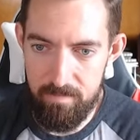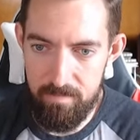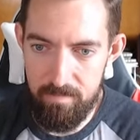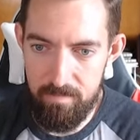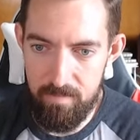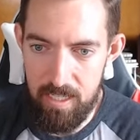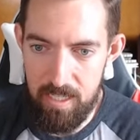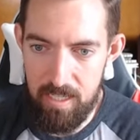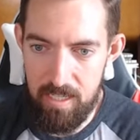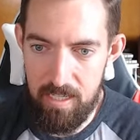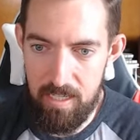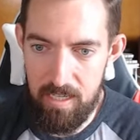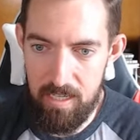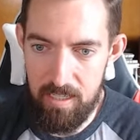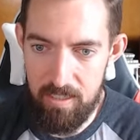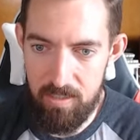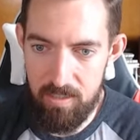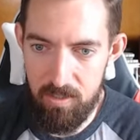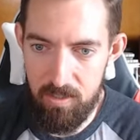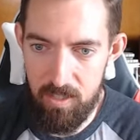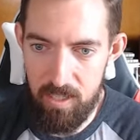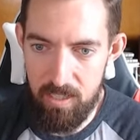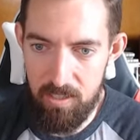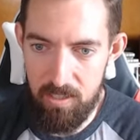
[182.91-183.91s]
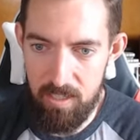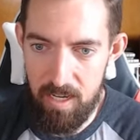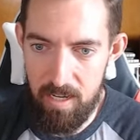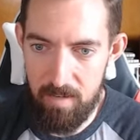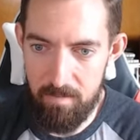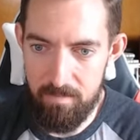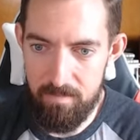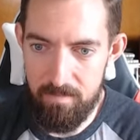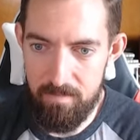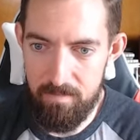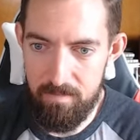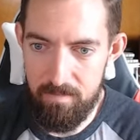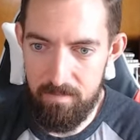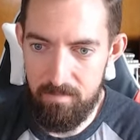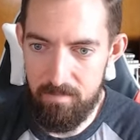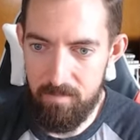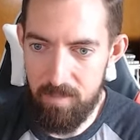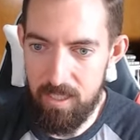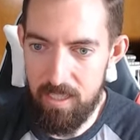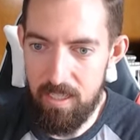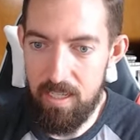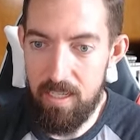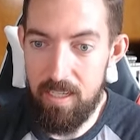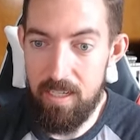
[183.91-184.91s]
Let's change it up.
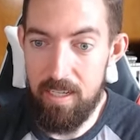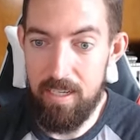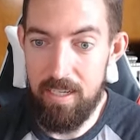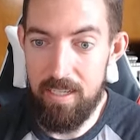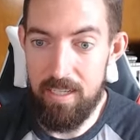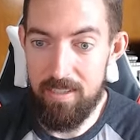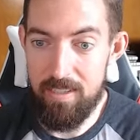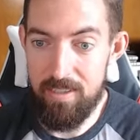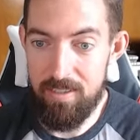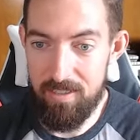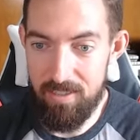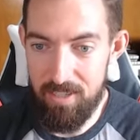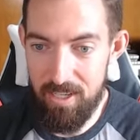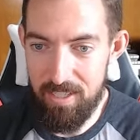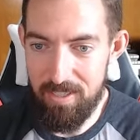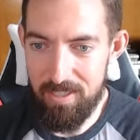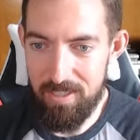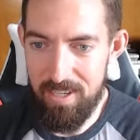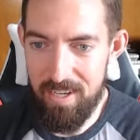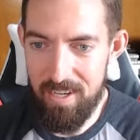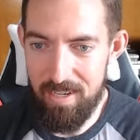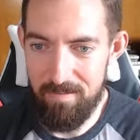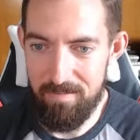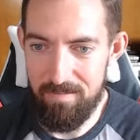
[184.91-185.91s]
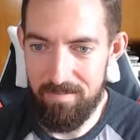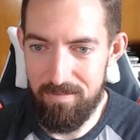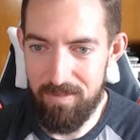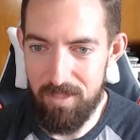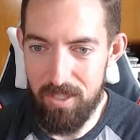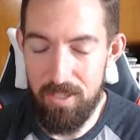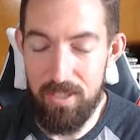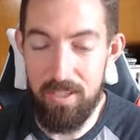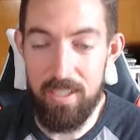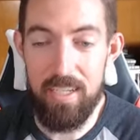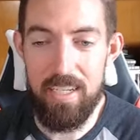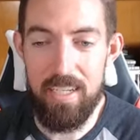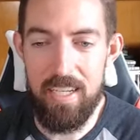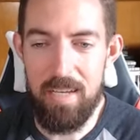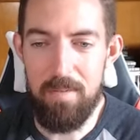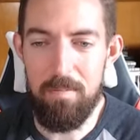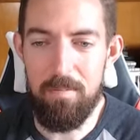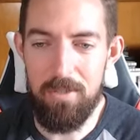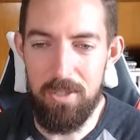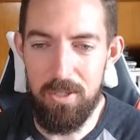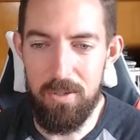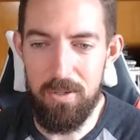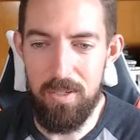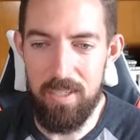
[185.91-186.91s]
Let's change it up. So you can keep
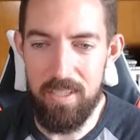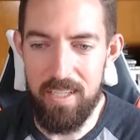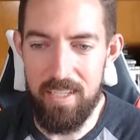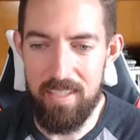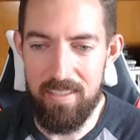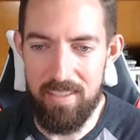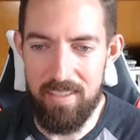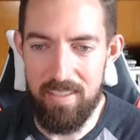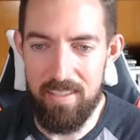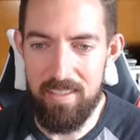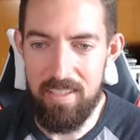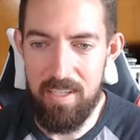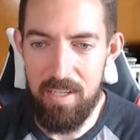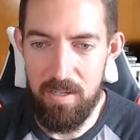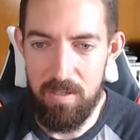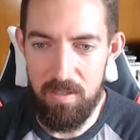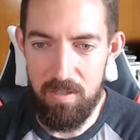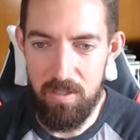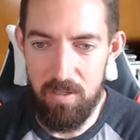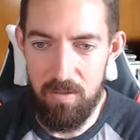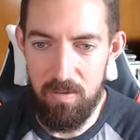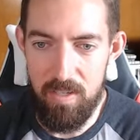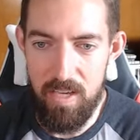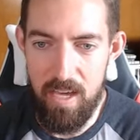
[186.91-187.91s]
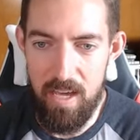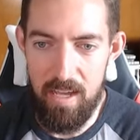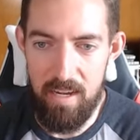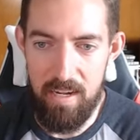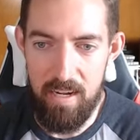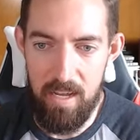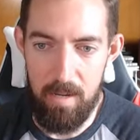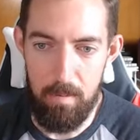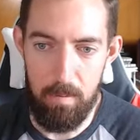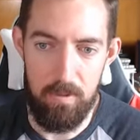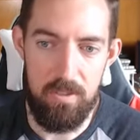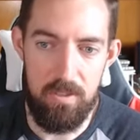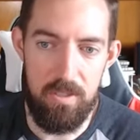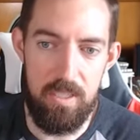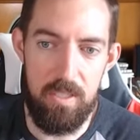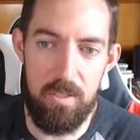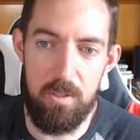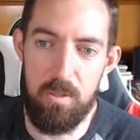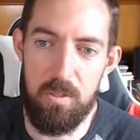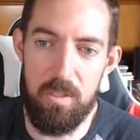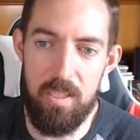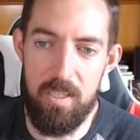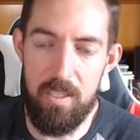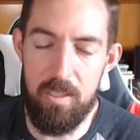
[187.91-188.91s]
doing this until you get a
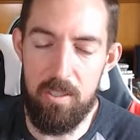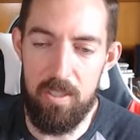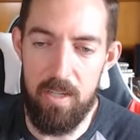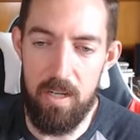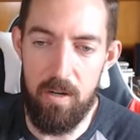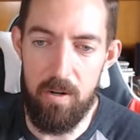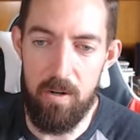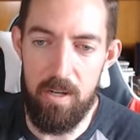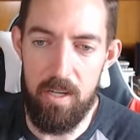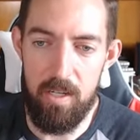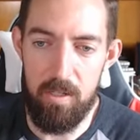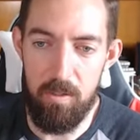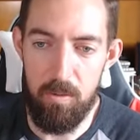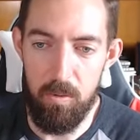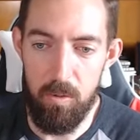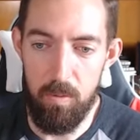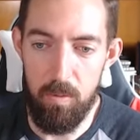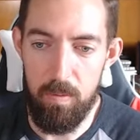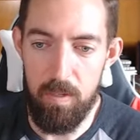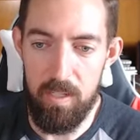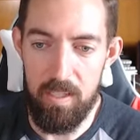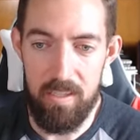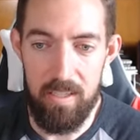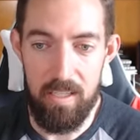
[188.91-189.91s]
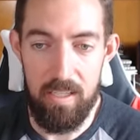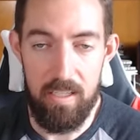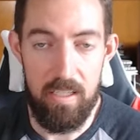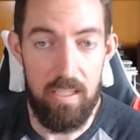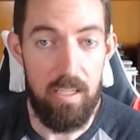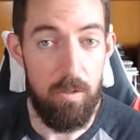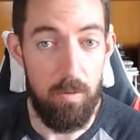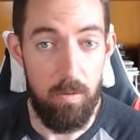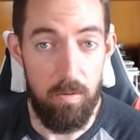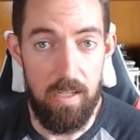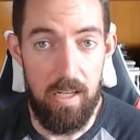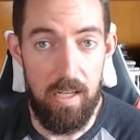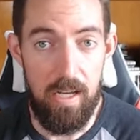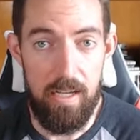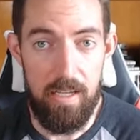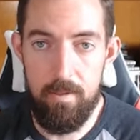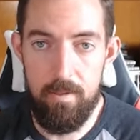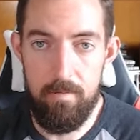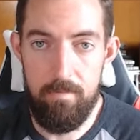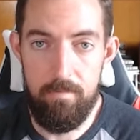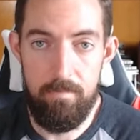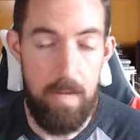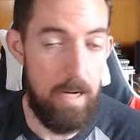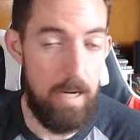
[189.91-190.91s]
procedurally generated grouping that you like.
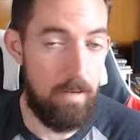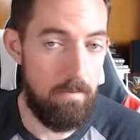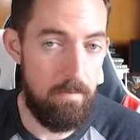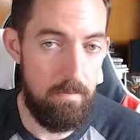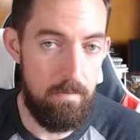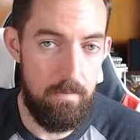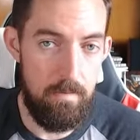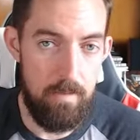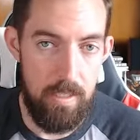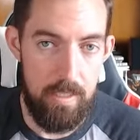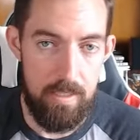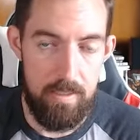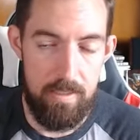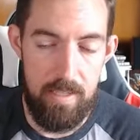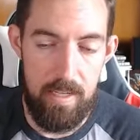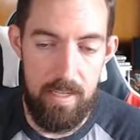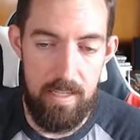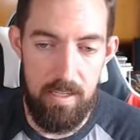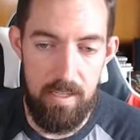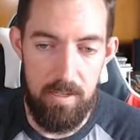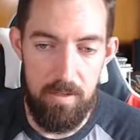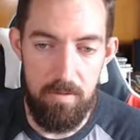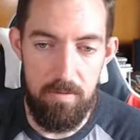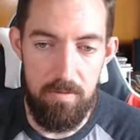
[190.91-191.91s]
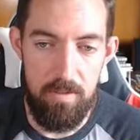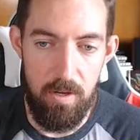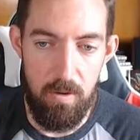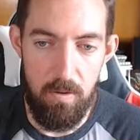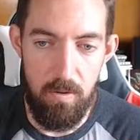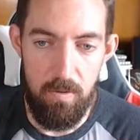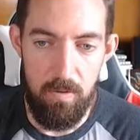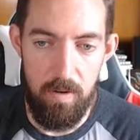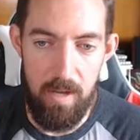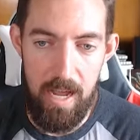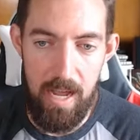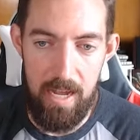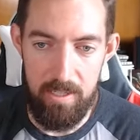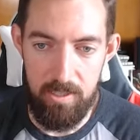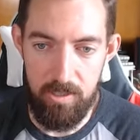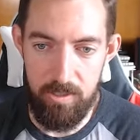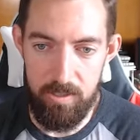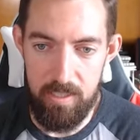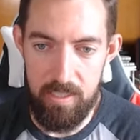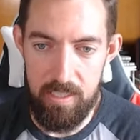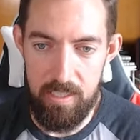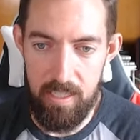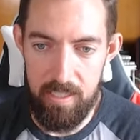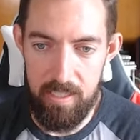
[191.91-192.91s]
Now, let's say that you don't
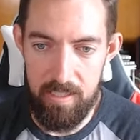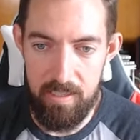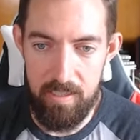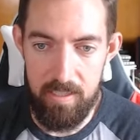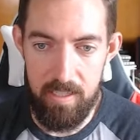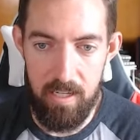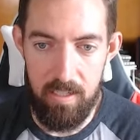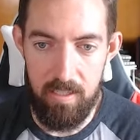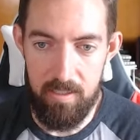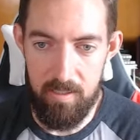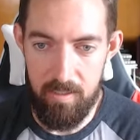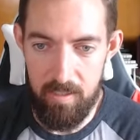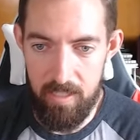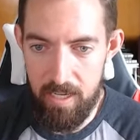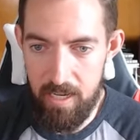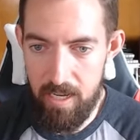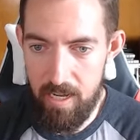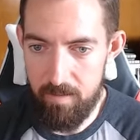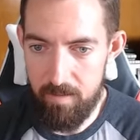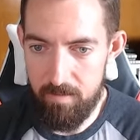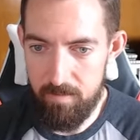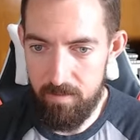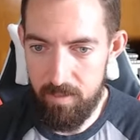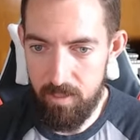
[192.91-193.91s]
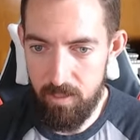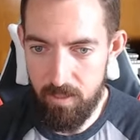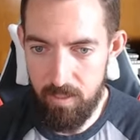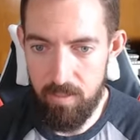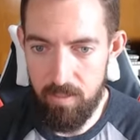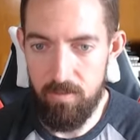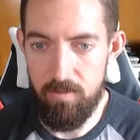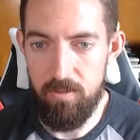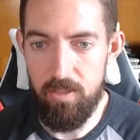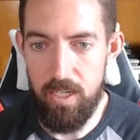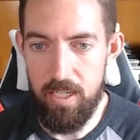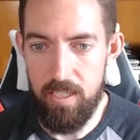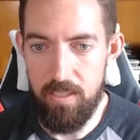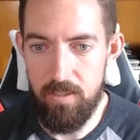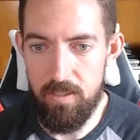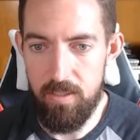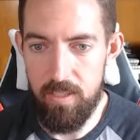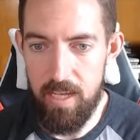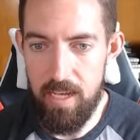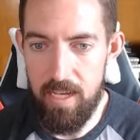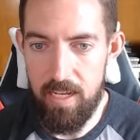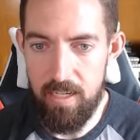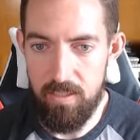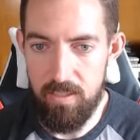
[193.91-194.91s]
actually like the color layout. You can change
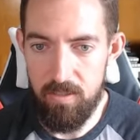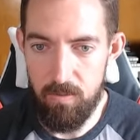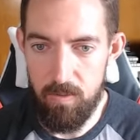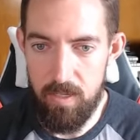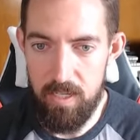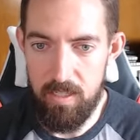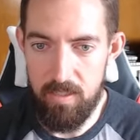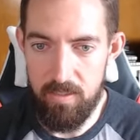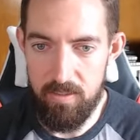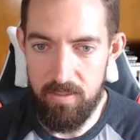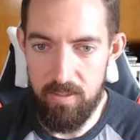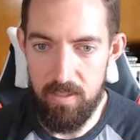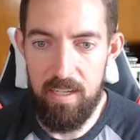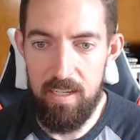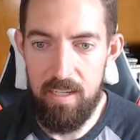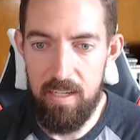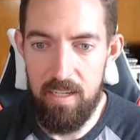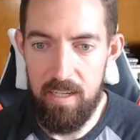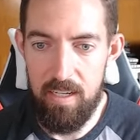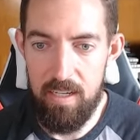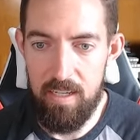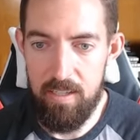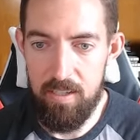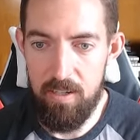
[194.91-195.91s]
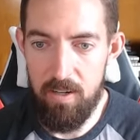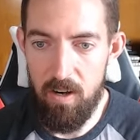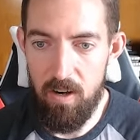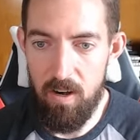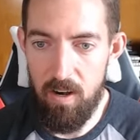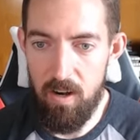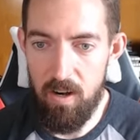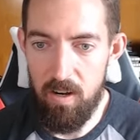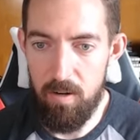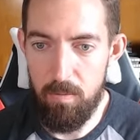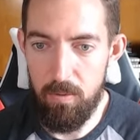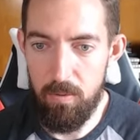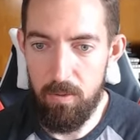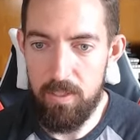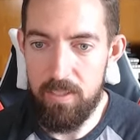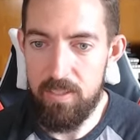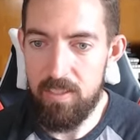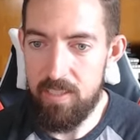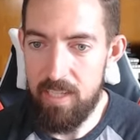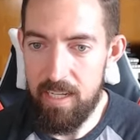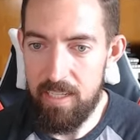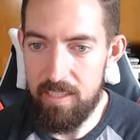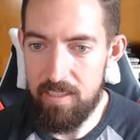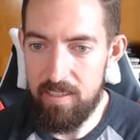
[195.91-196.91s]
that as well. So there are
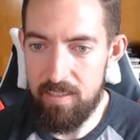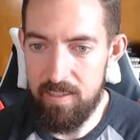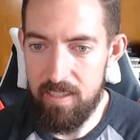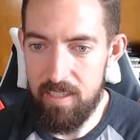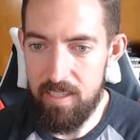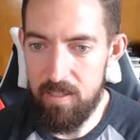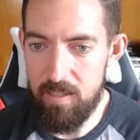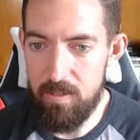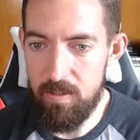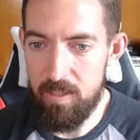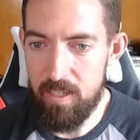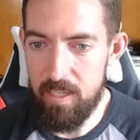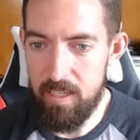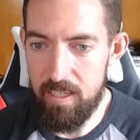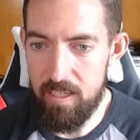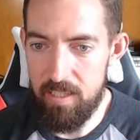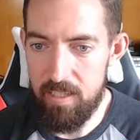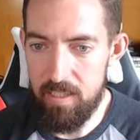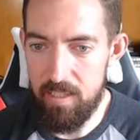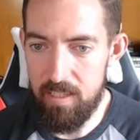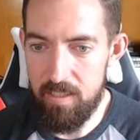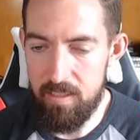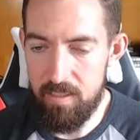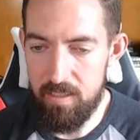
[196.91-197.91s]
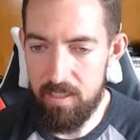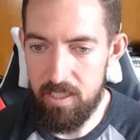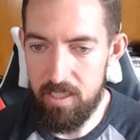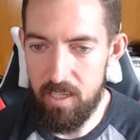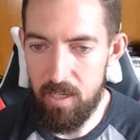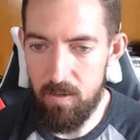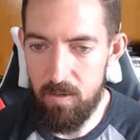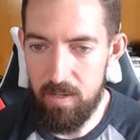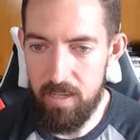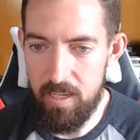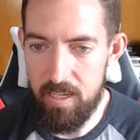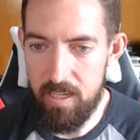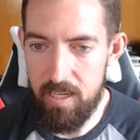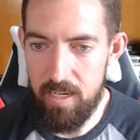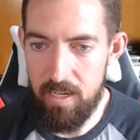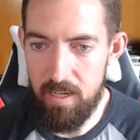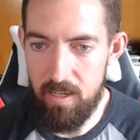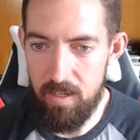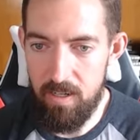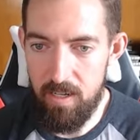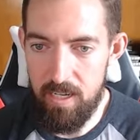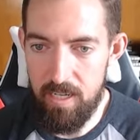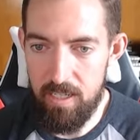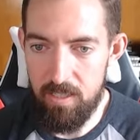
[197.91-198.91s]
presets that you can go in here
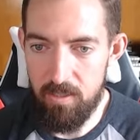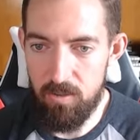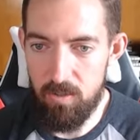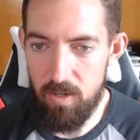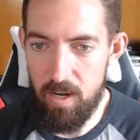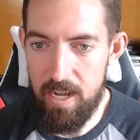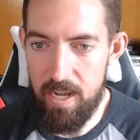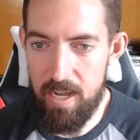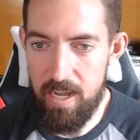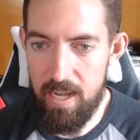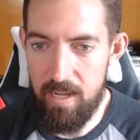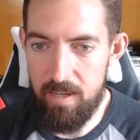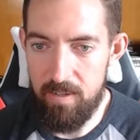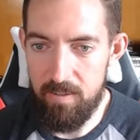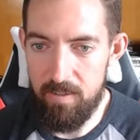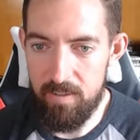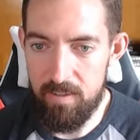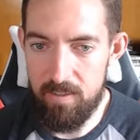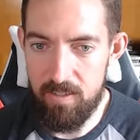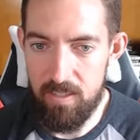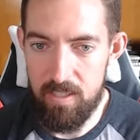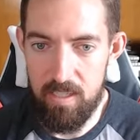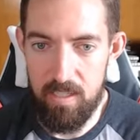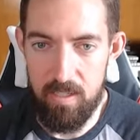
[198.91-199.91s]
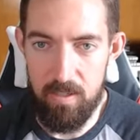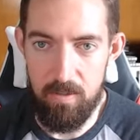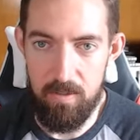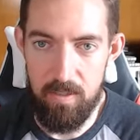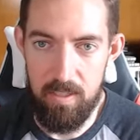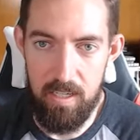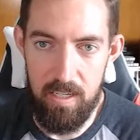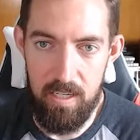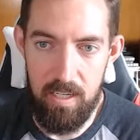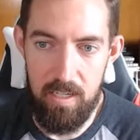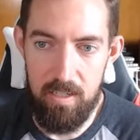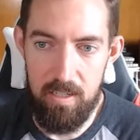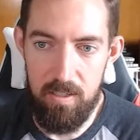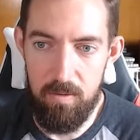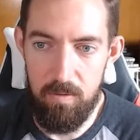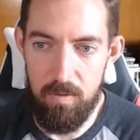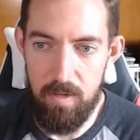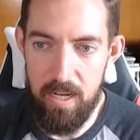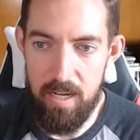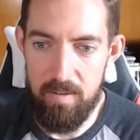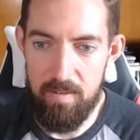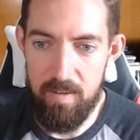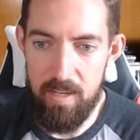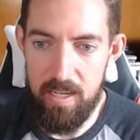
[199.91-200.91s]
and try out. So we
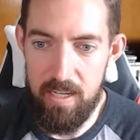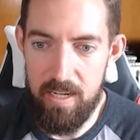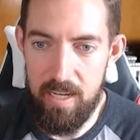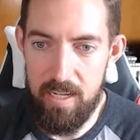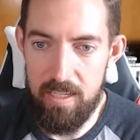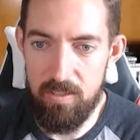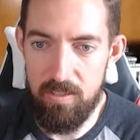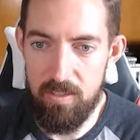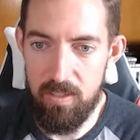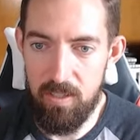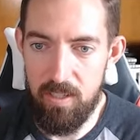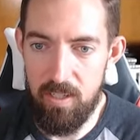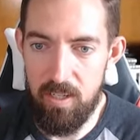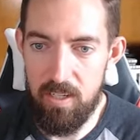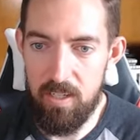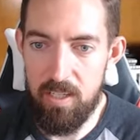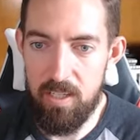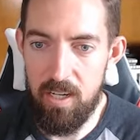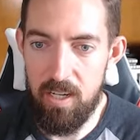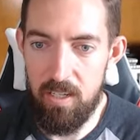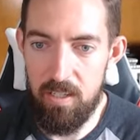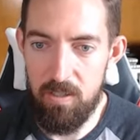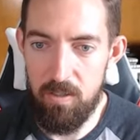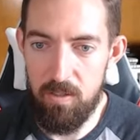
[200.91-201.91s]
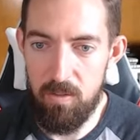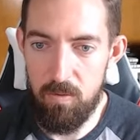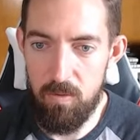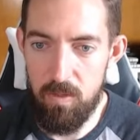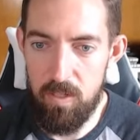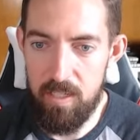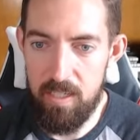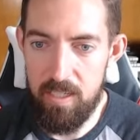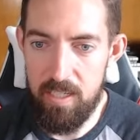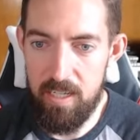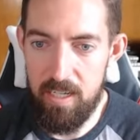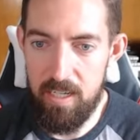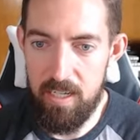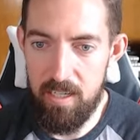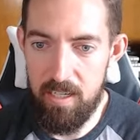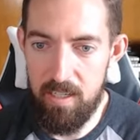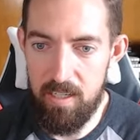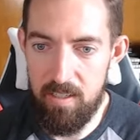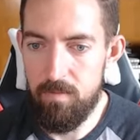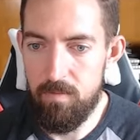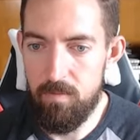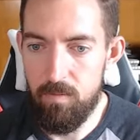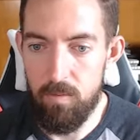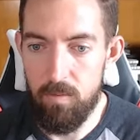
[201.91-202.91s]
have a nicer colored one
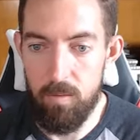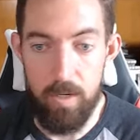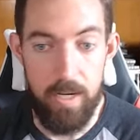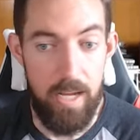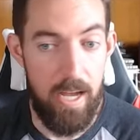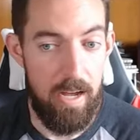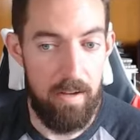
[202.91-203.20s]
here. We have